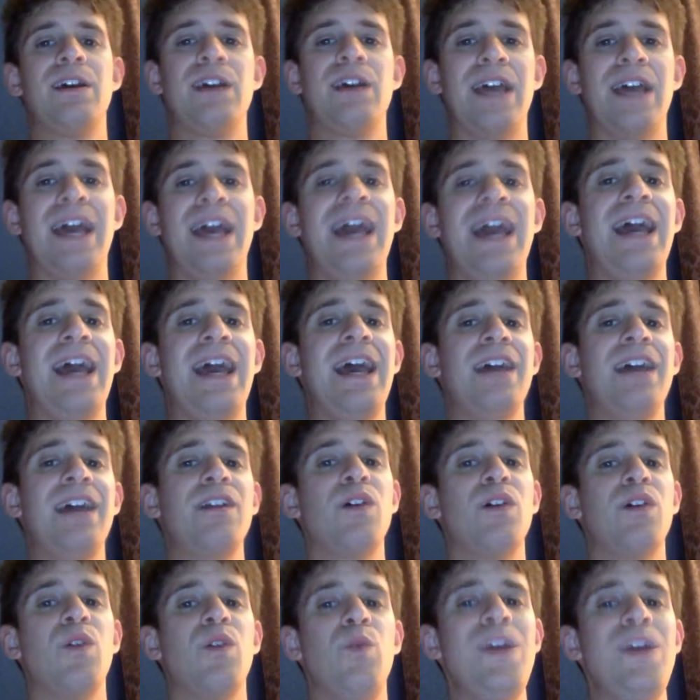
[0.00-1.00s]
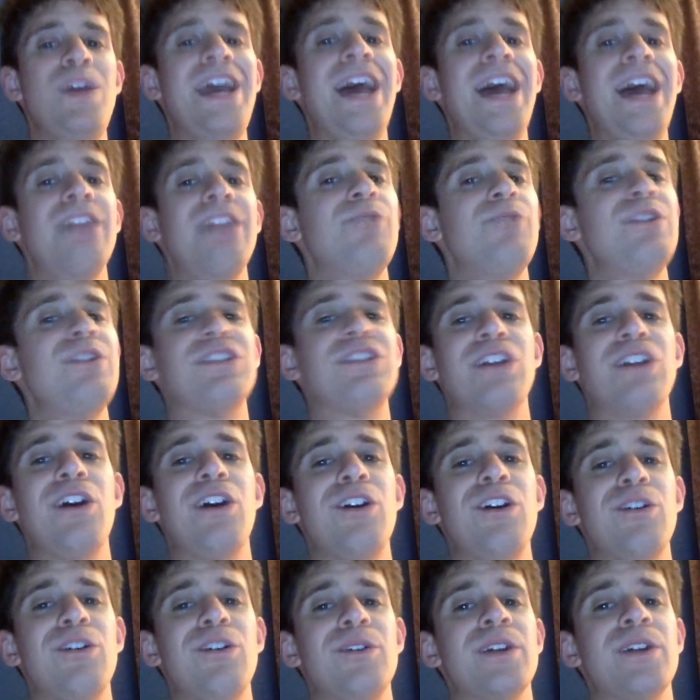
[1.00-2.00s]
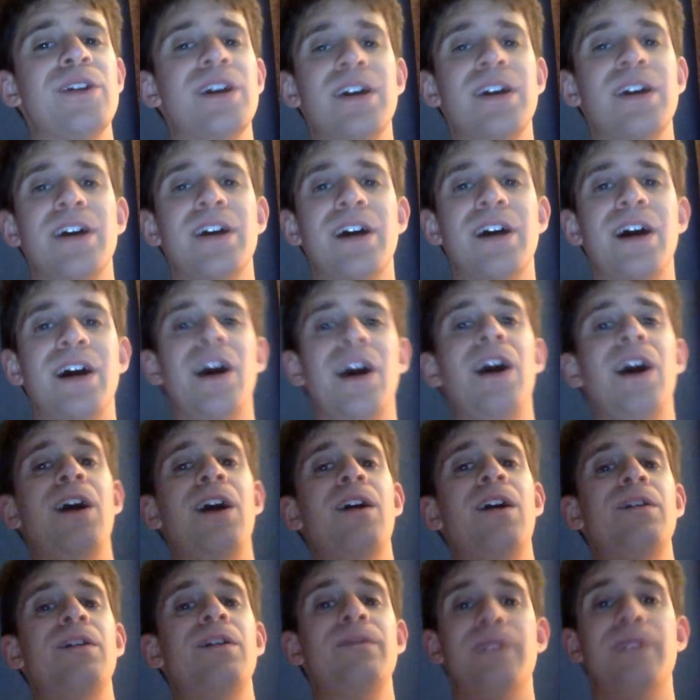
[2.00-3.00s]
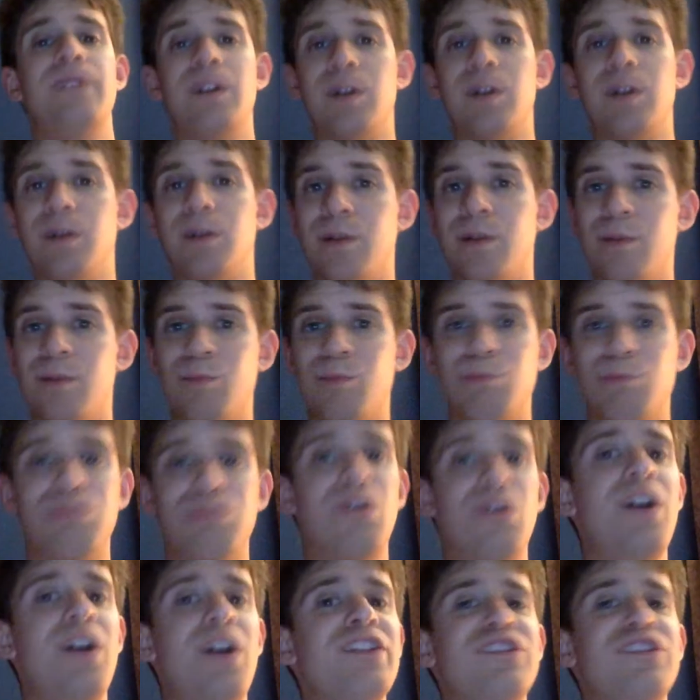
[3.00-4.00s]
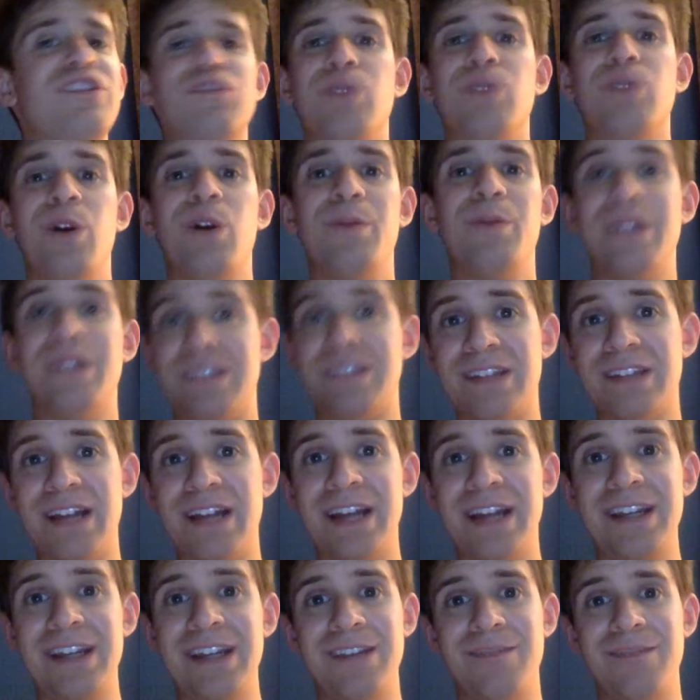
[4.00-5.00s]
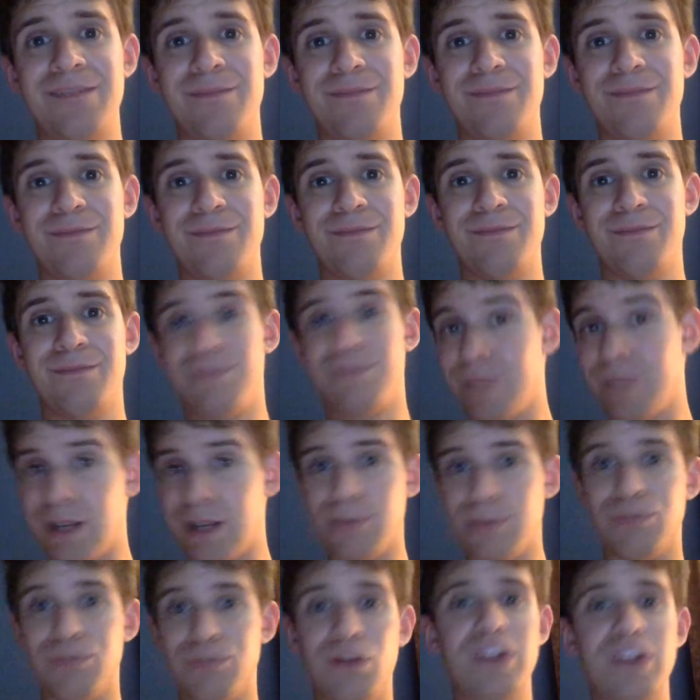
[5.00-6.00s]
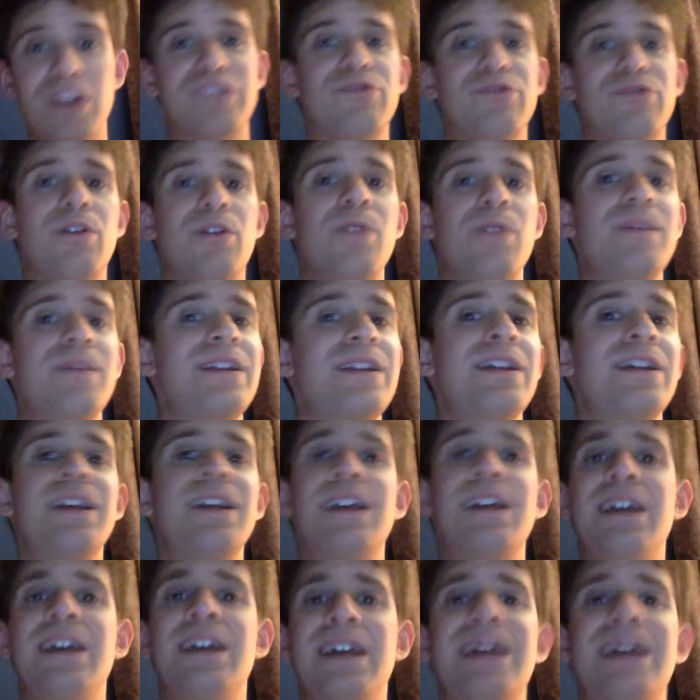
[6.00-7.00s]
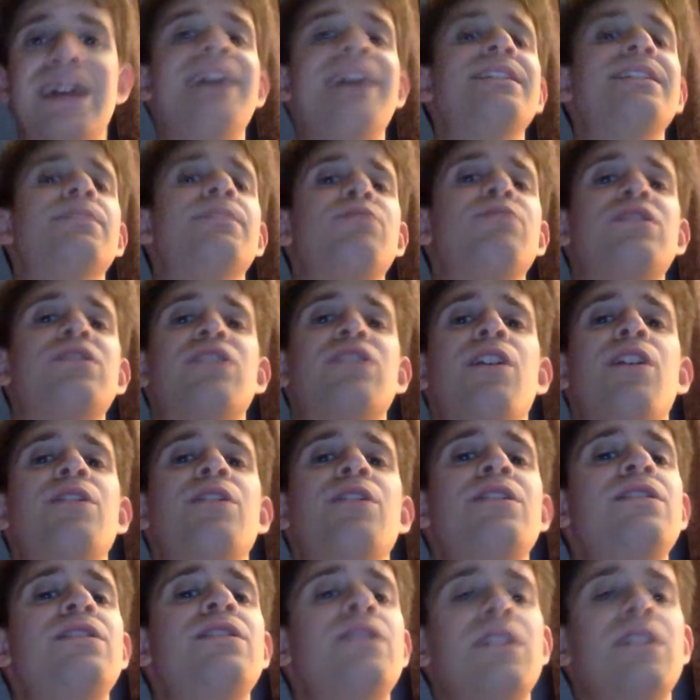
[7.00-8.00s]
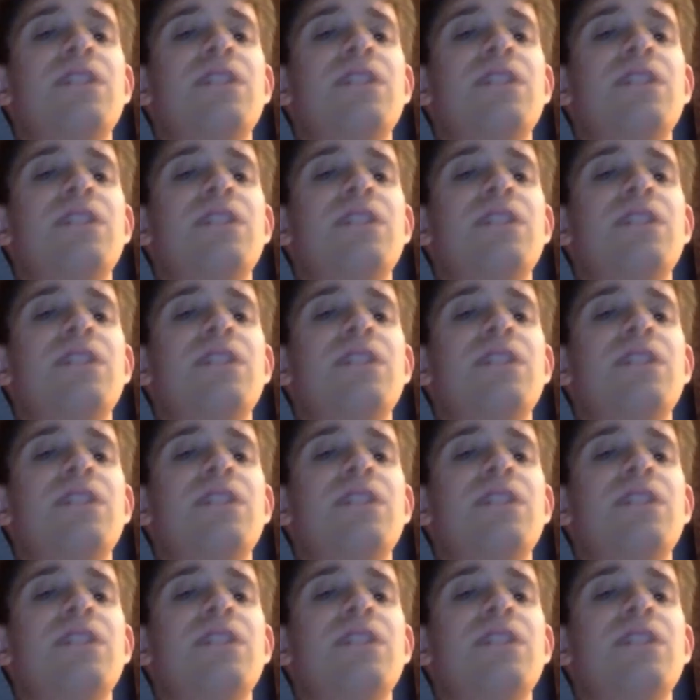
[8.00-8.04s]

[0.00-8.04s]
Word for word: And we had the return of Braun Strowman tonight. Braun Strowman end up returning